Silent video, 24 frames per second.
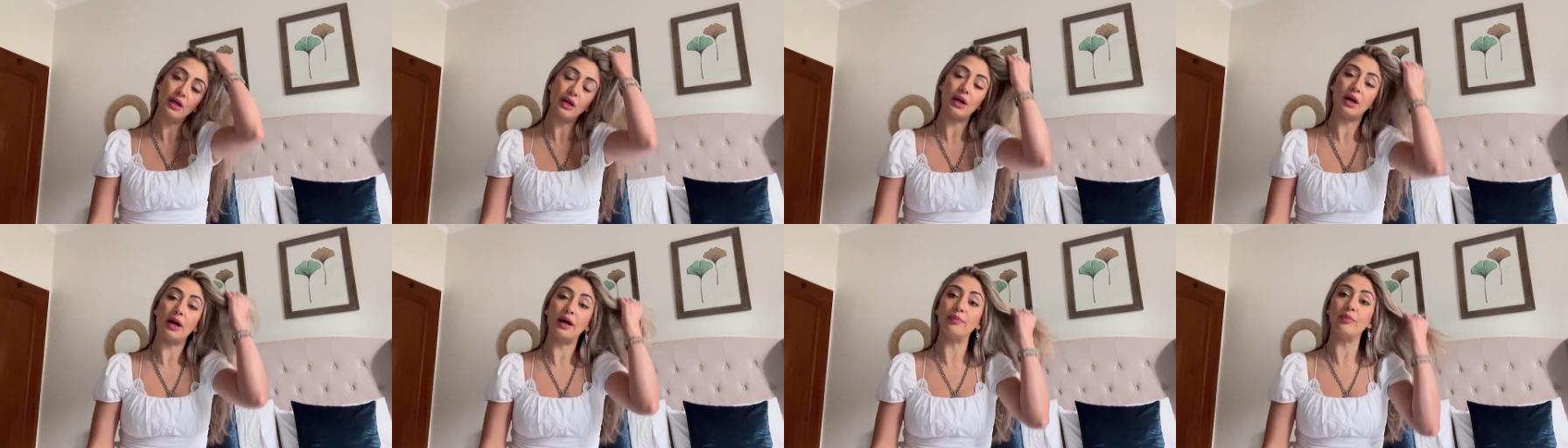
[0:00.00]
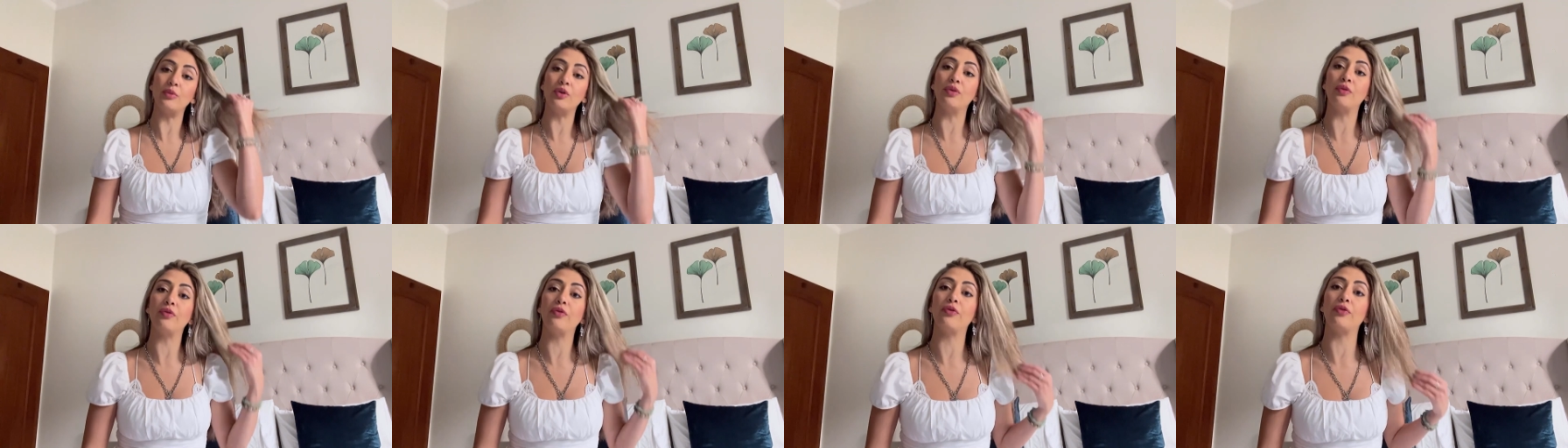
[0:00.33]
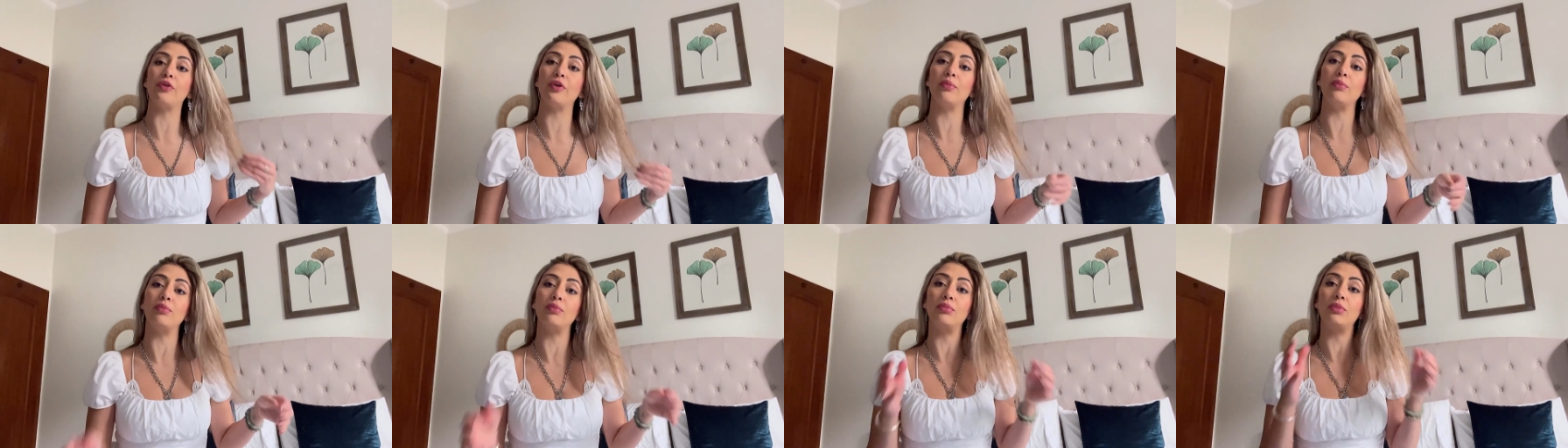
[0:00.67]
I moved
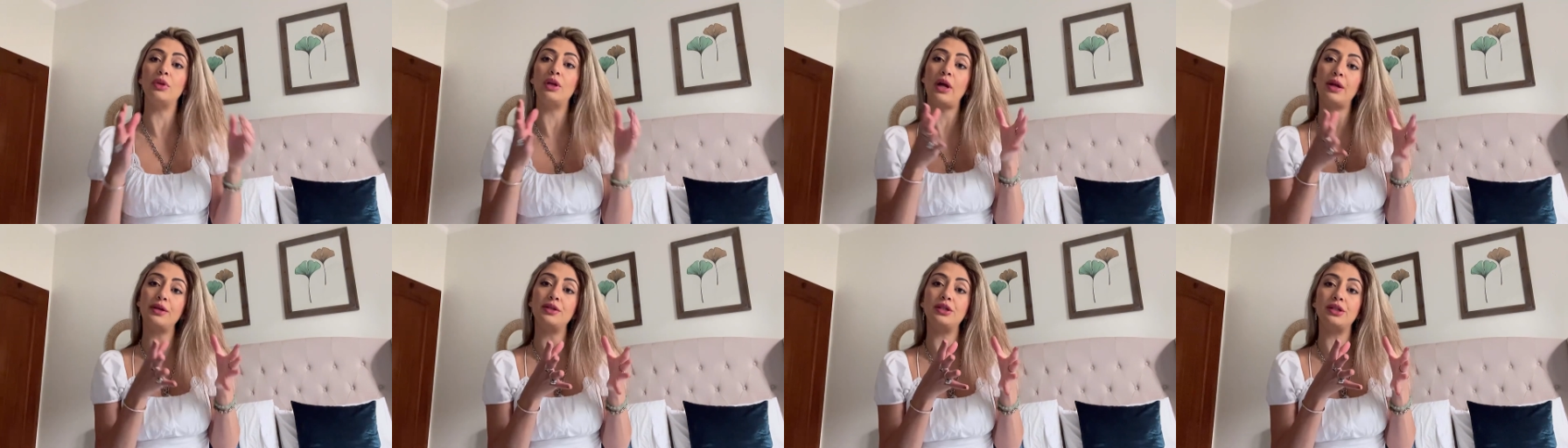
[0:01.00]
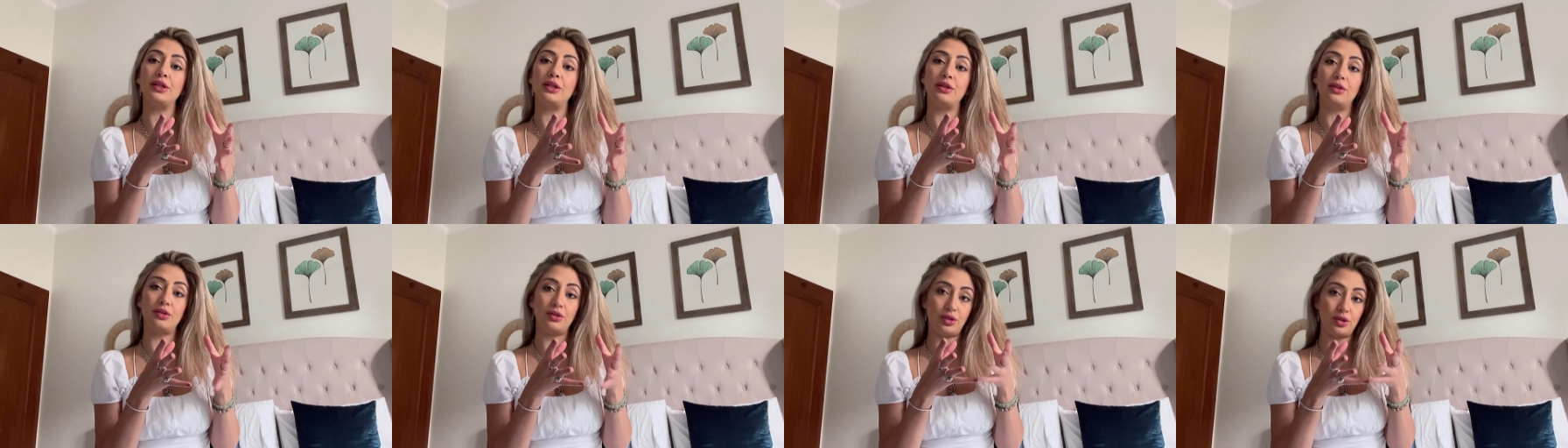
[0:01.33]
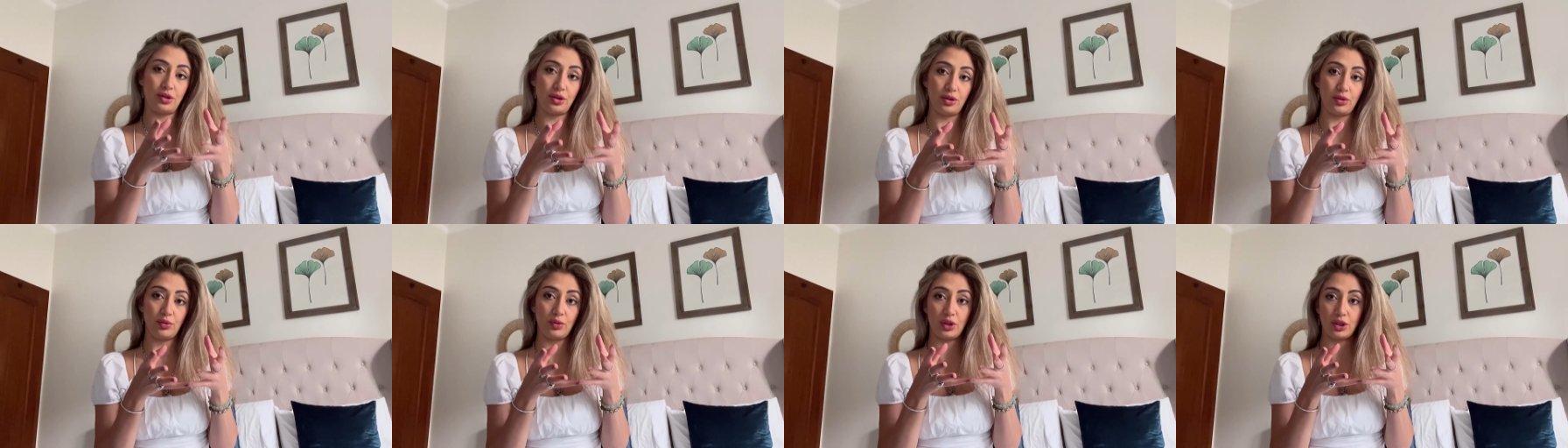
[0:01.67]
from London
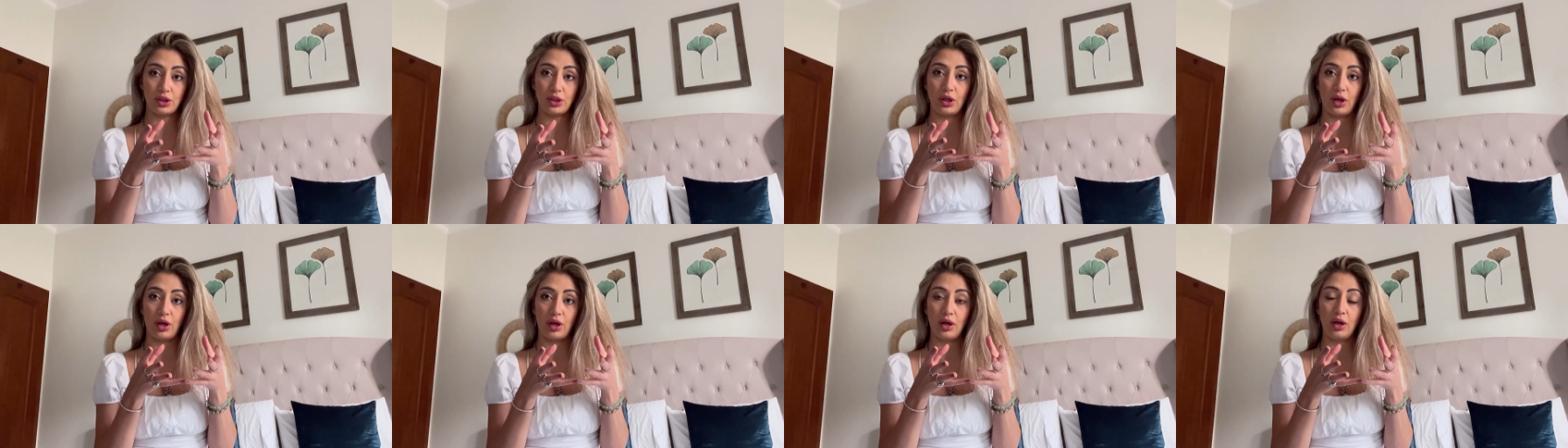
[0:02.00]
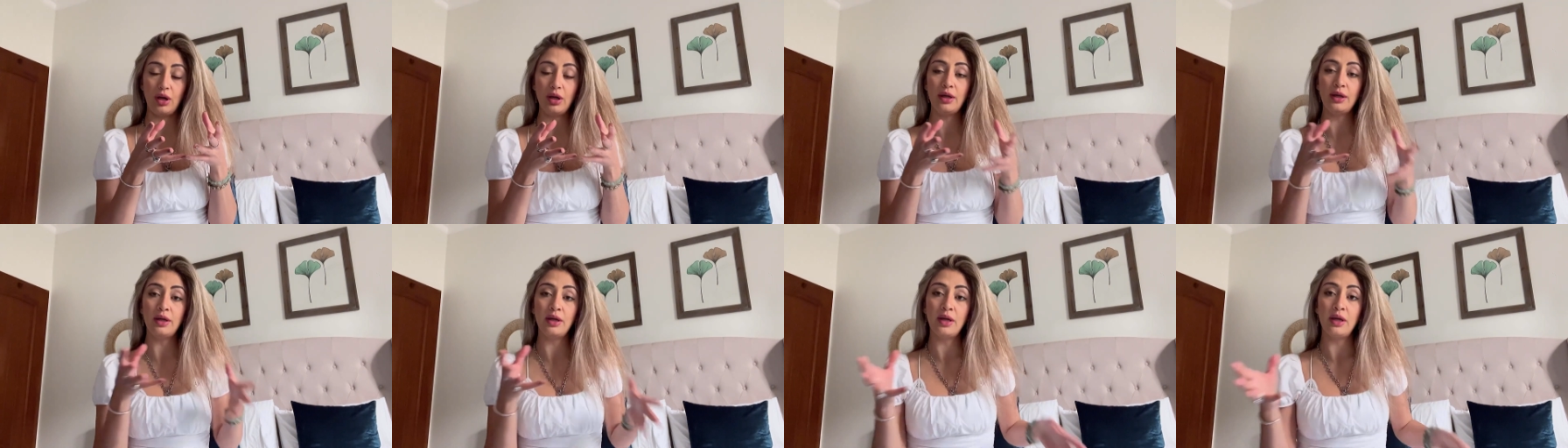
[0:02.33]
to Qatar.